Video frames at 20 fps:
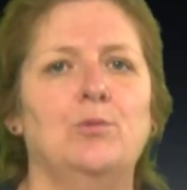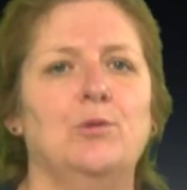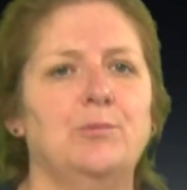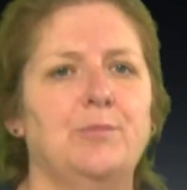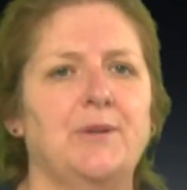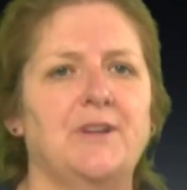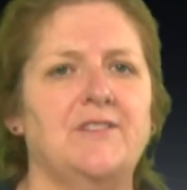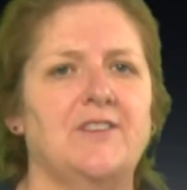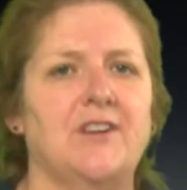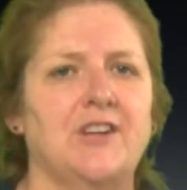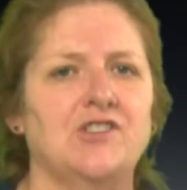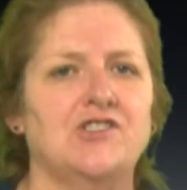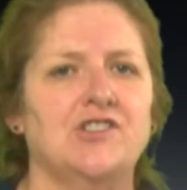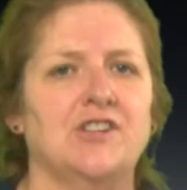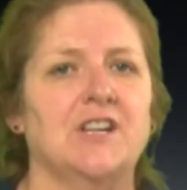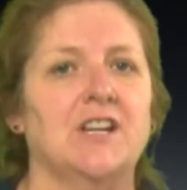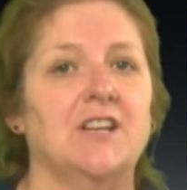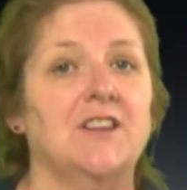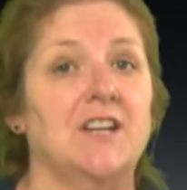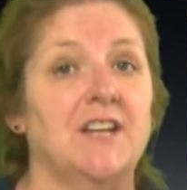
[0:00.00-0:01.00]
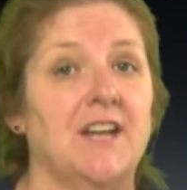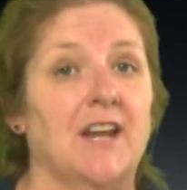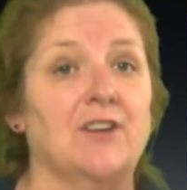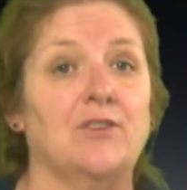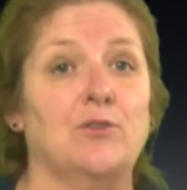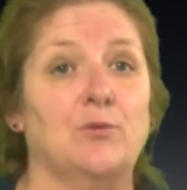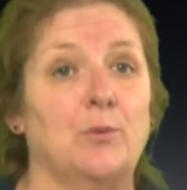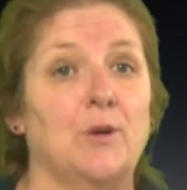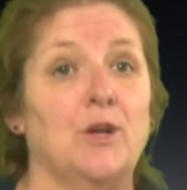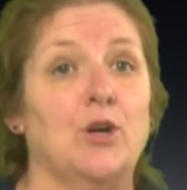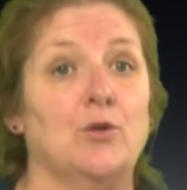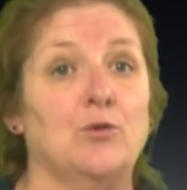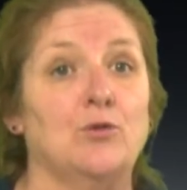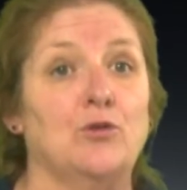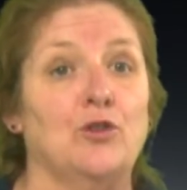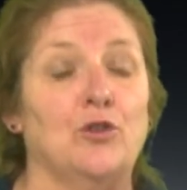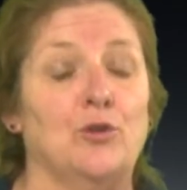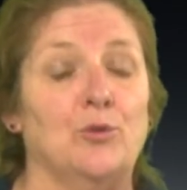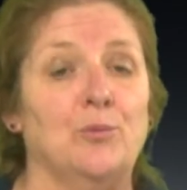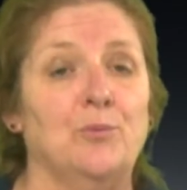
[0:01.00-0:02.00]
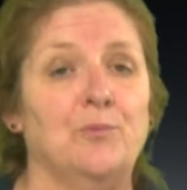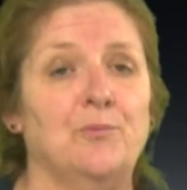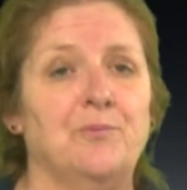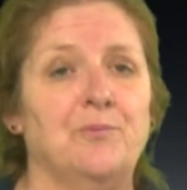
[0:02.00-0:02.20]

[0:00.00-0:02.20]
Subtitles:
will be teaching in the next week or two.